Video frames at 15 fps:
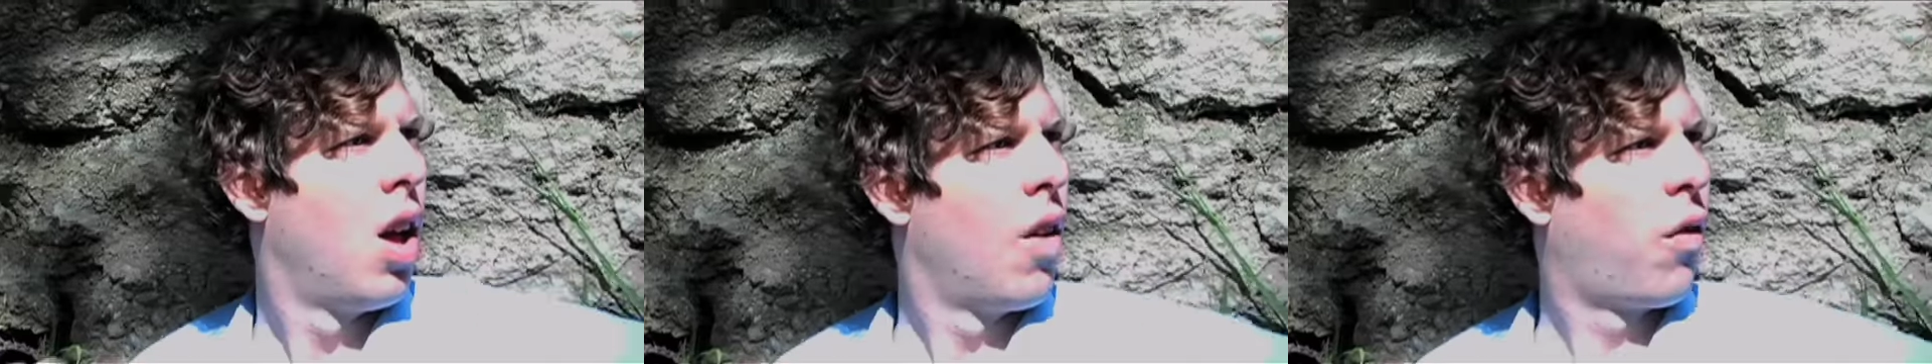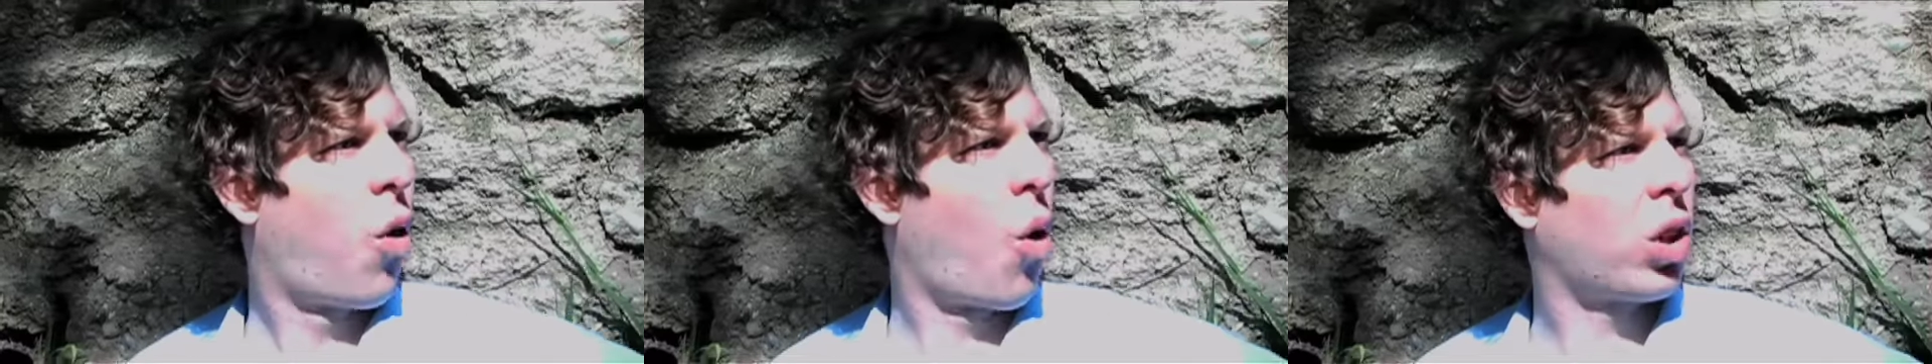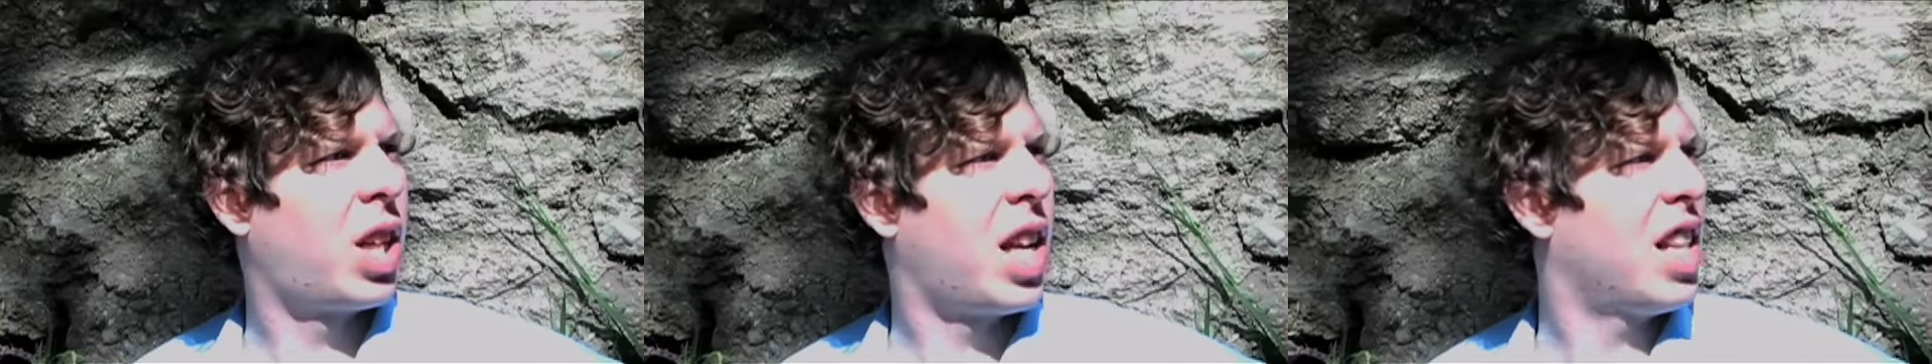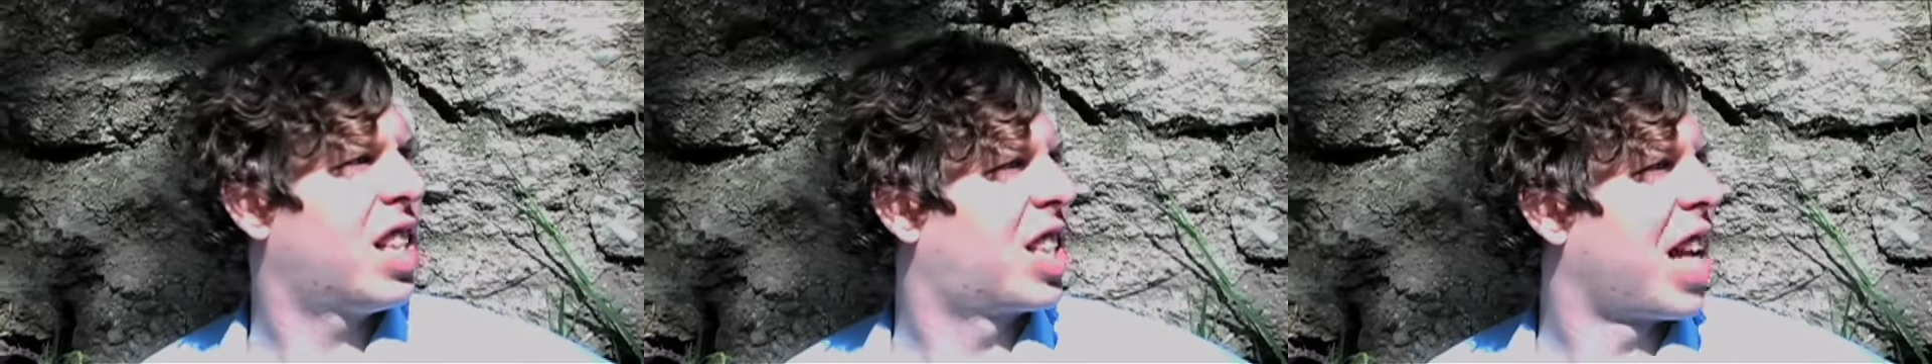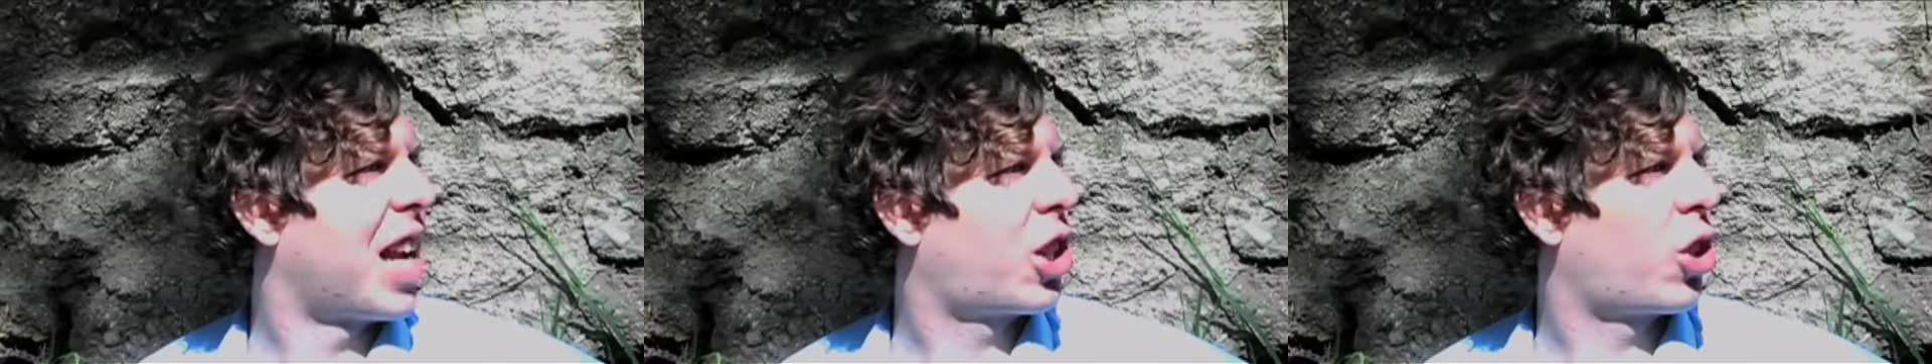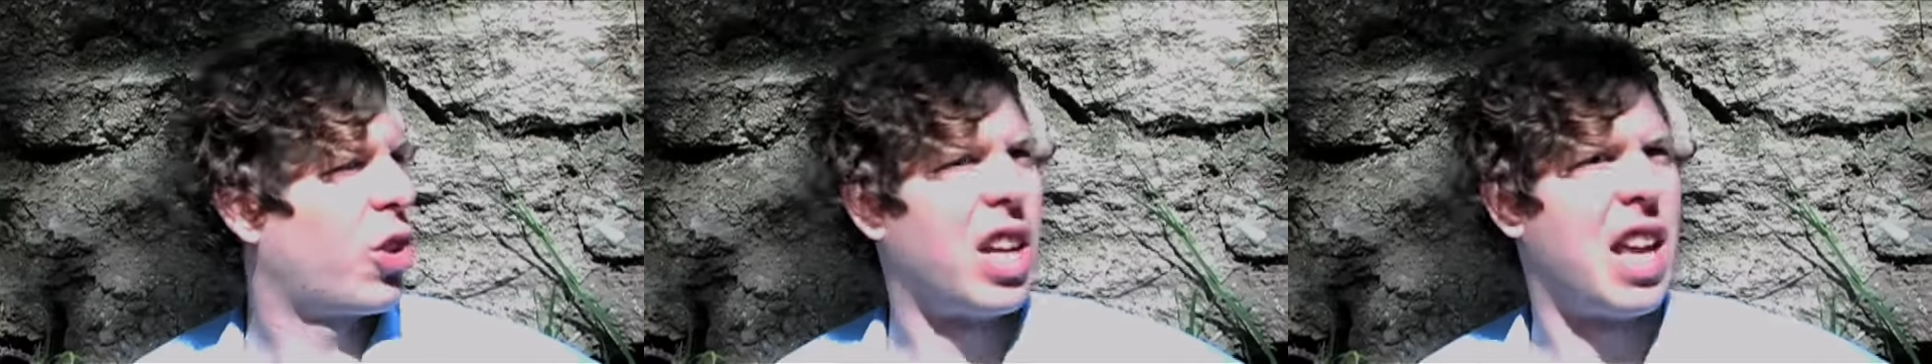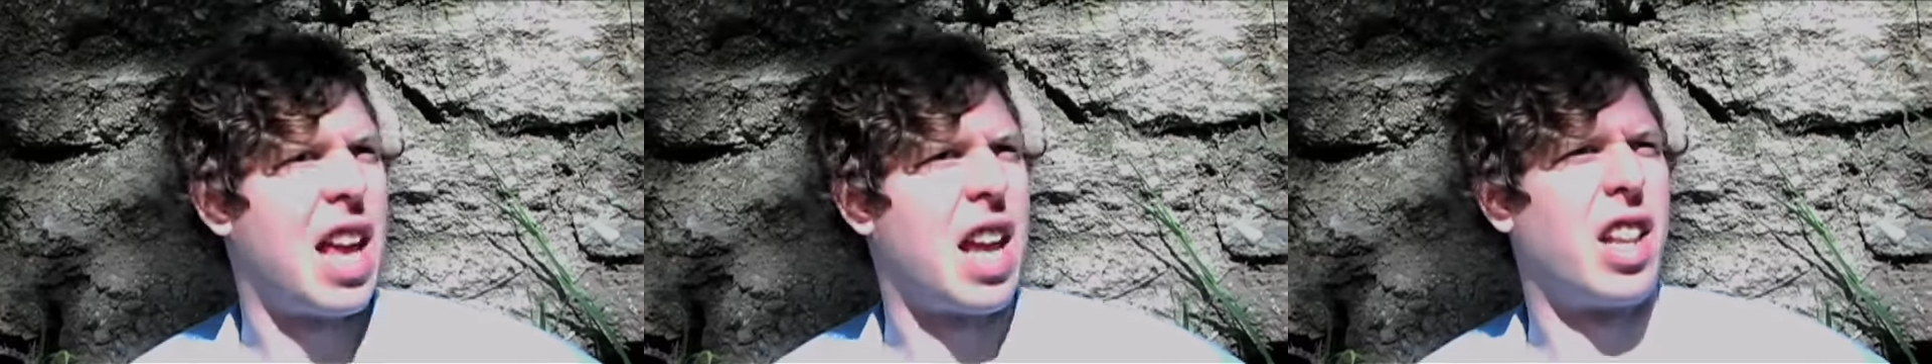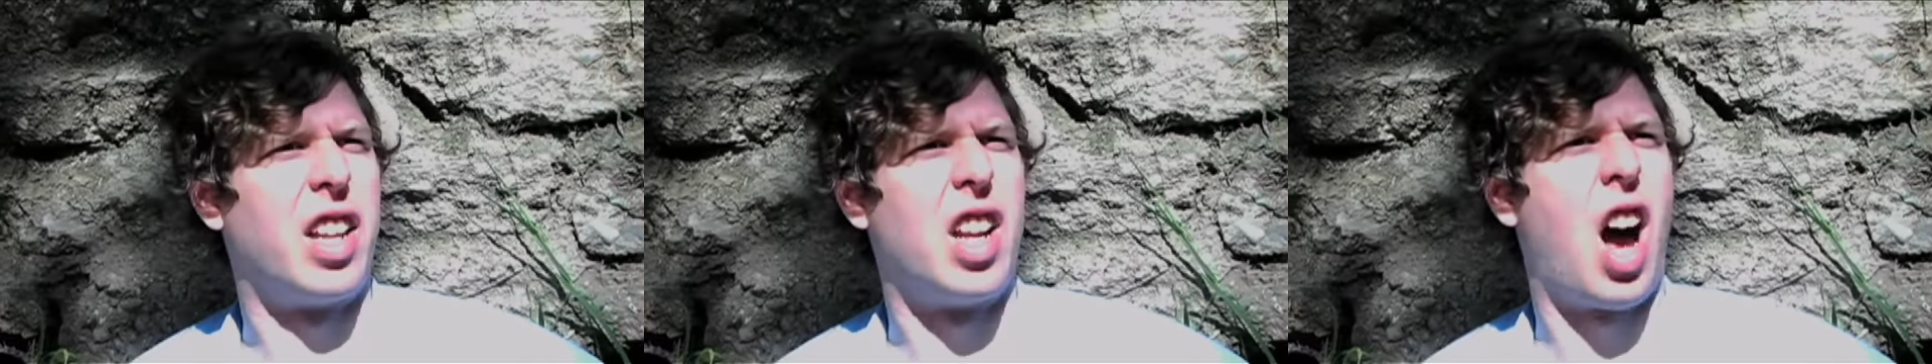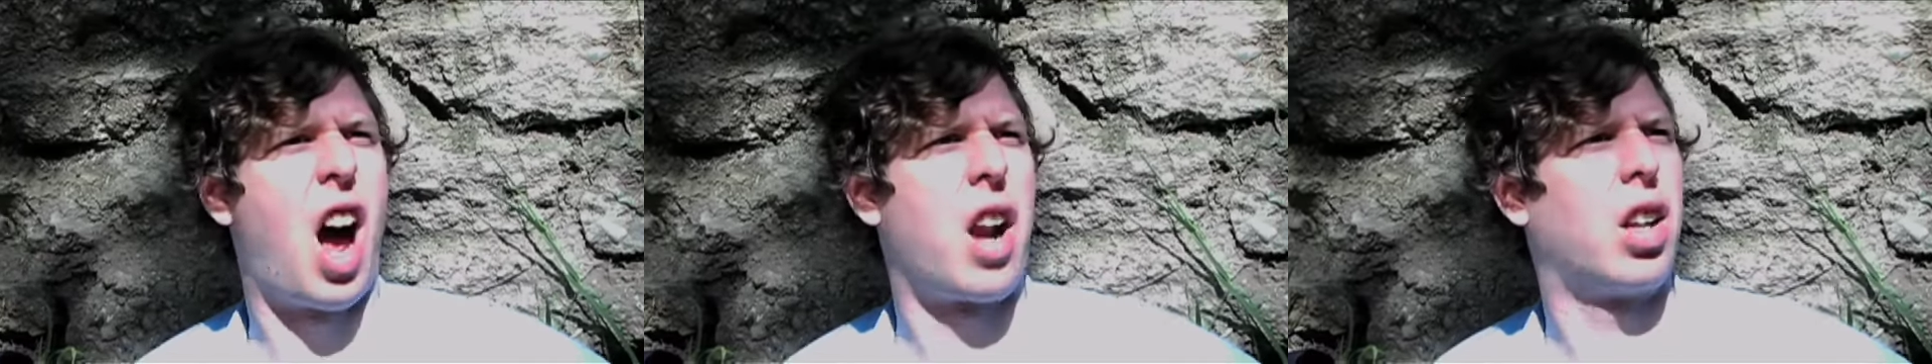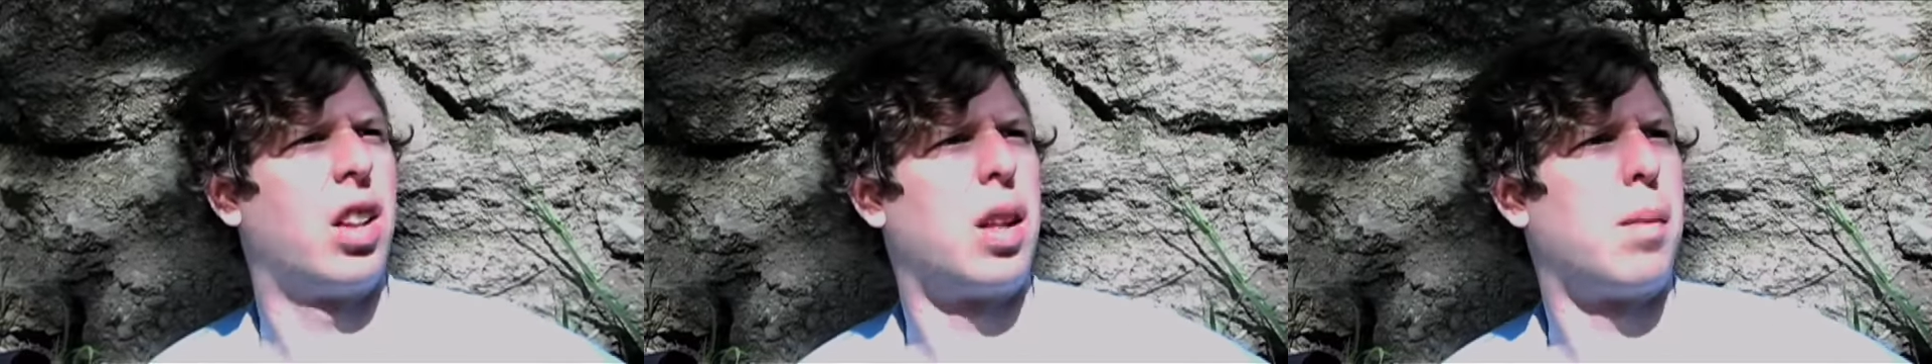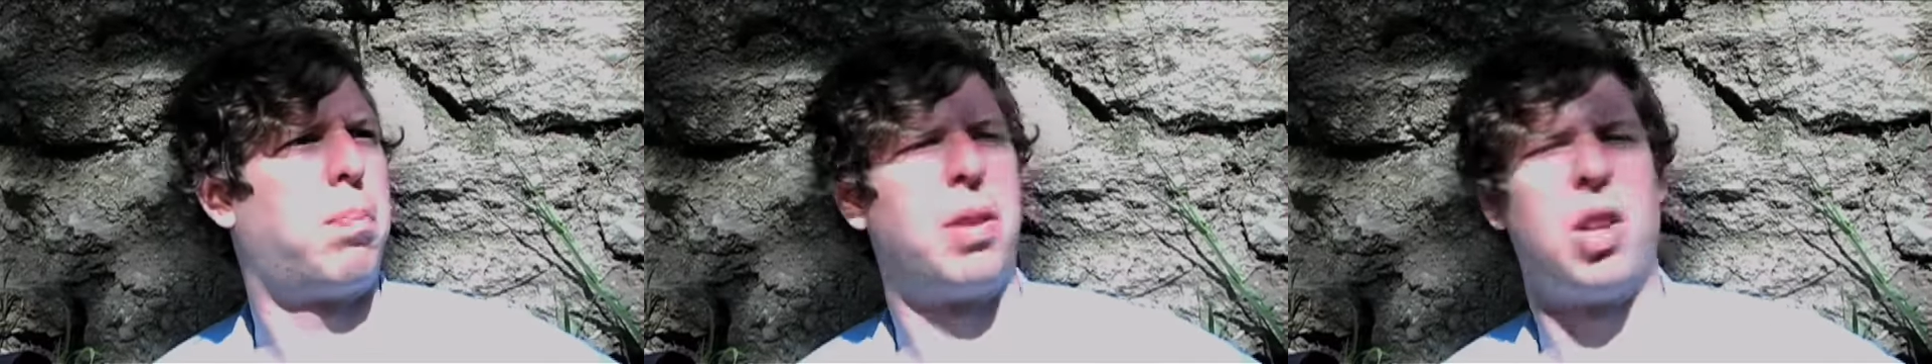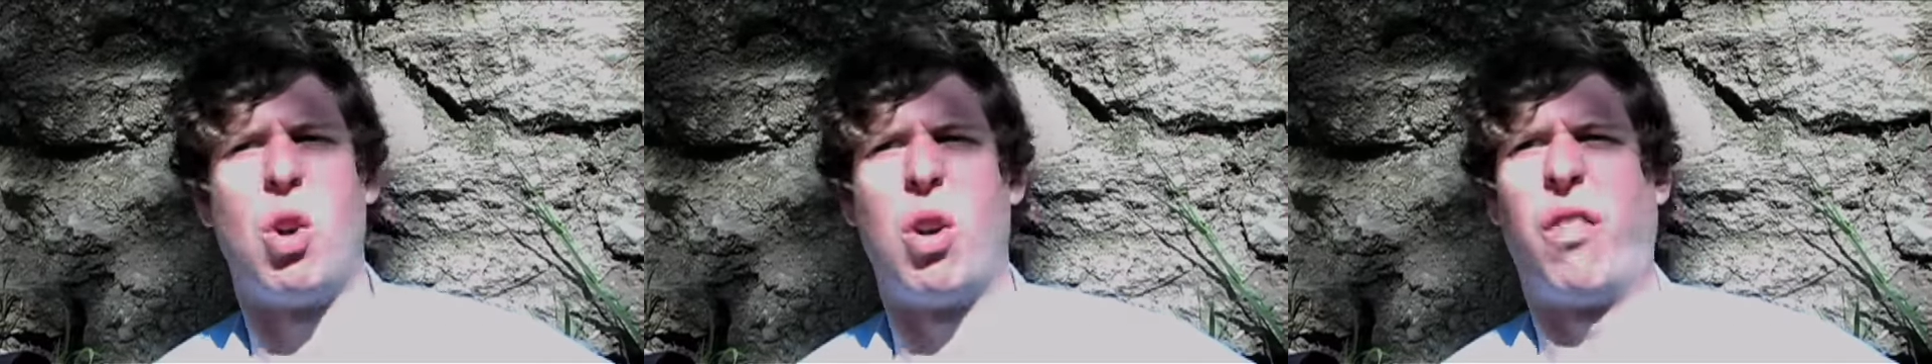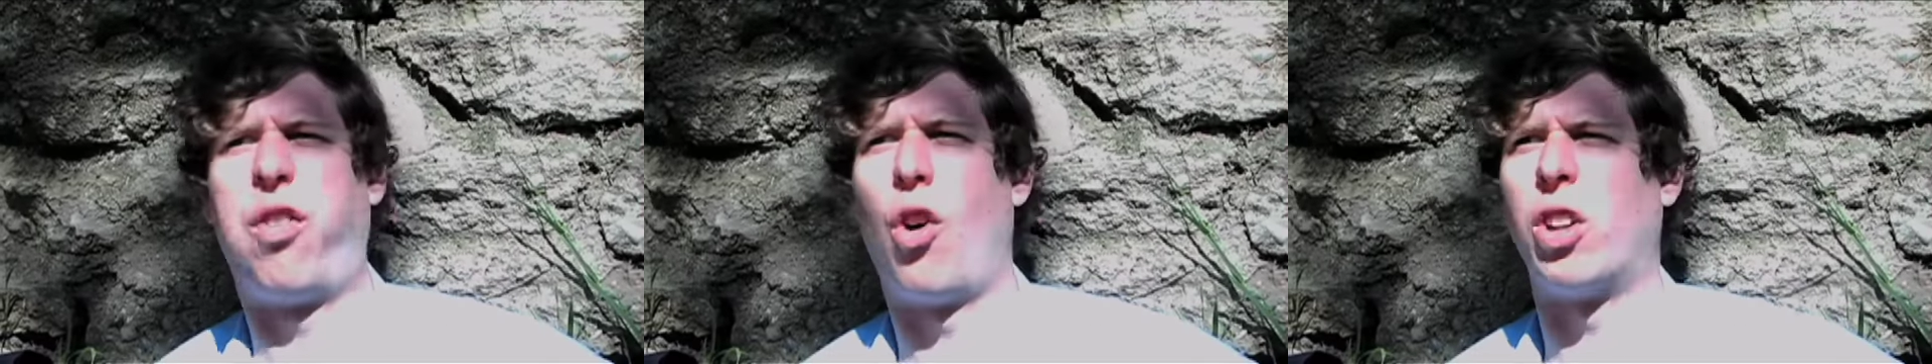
14th century England, utterly beautiful.